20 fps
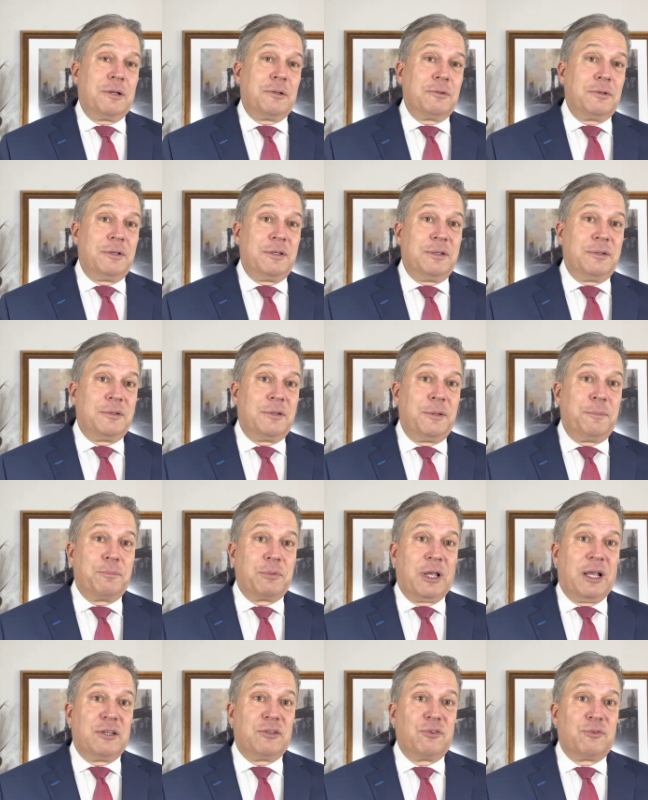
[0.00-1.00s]
the
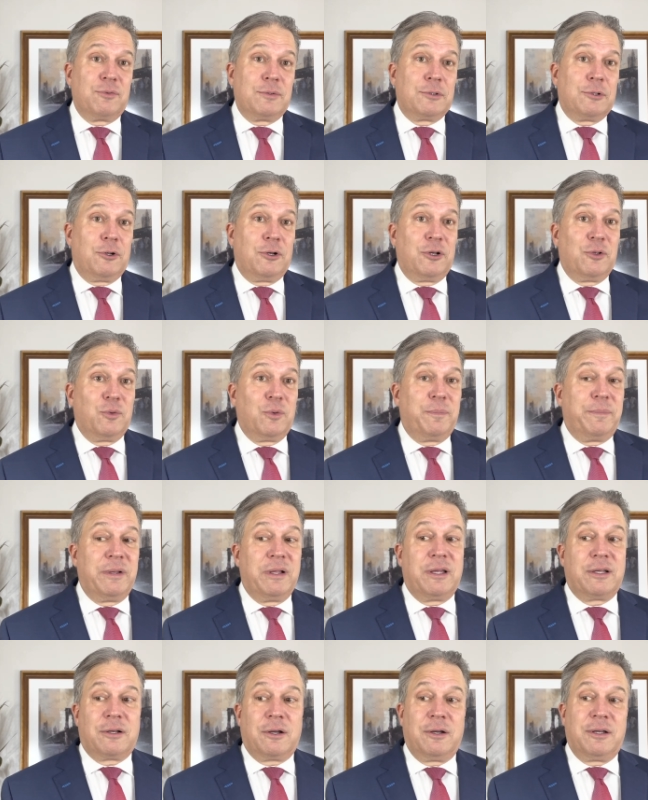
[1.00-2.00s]
plaintiff attorney will be
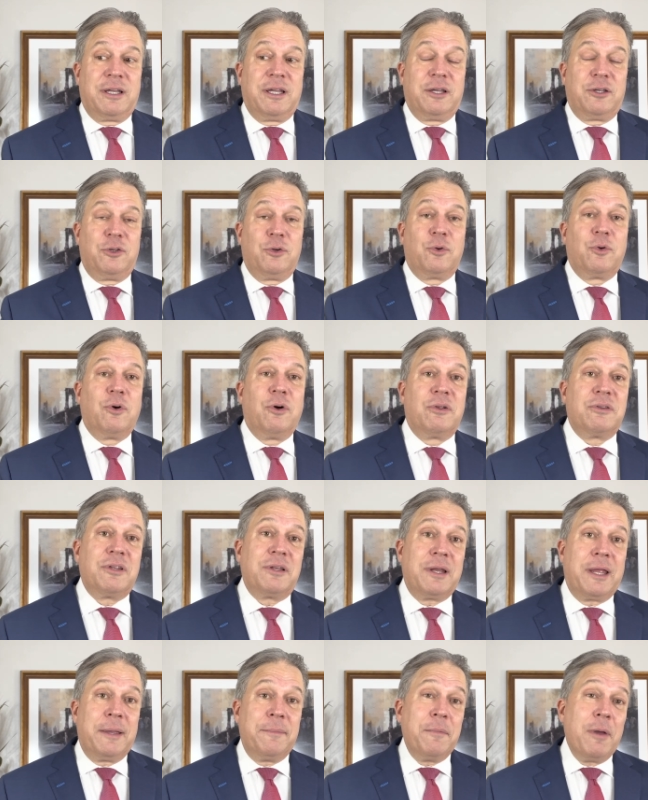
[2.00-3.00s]
like, oh, here, you call the
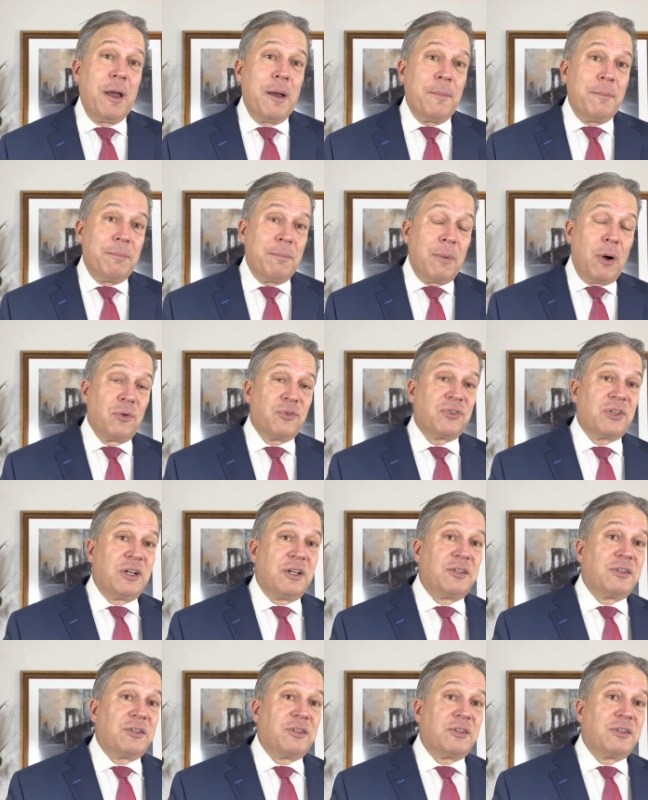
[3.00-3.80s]
name. Most of the